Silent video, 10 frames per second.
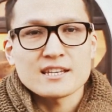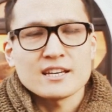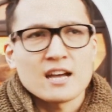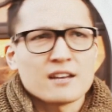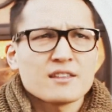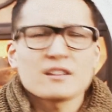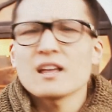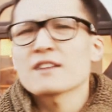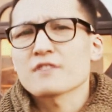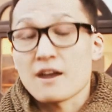and there are
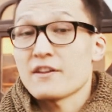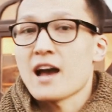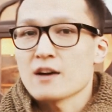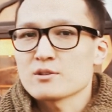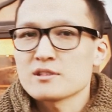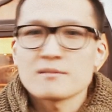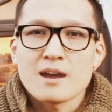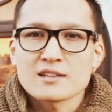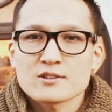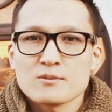a lot of coffee houses in
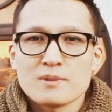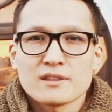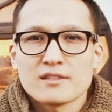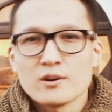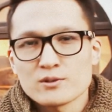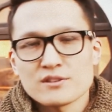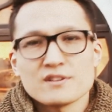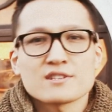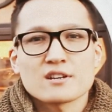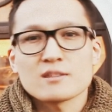Moscow, but those
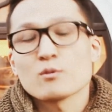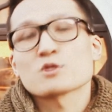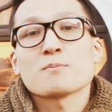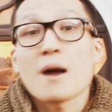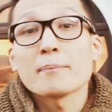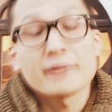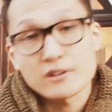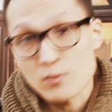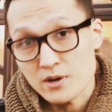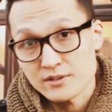three are the most
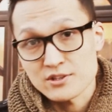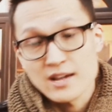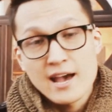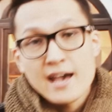popular ones.